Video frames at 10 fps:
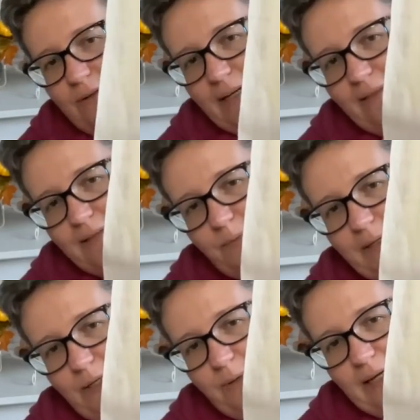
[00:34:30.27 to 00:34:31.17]
this
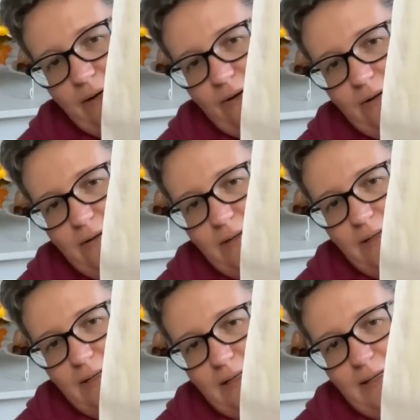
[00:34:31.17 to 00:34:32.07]
window here
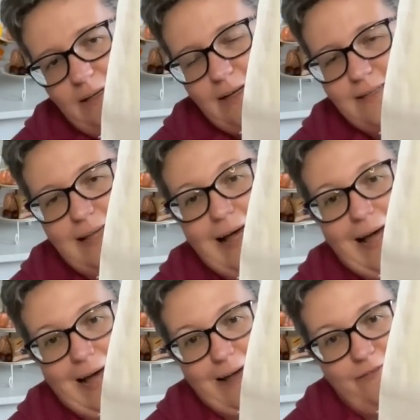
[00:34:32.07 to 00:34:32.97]
is a
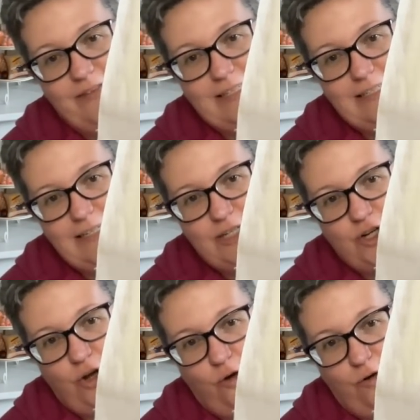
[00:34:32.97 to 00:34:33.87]
half stitch
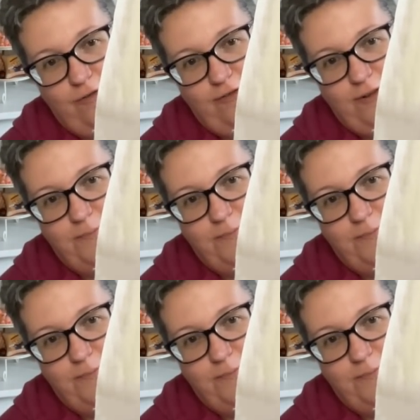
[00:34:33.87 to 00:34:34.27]
off.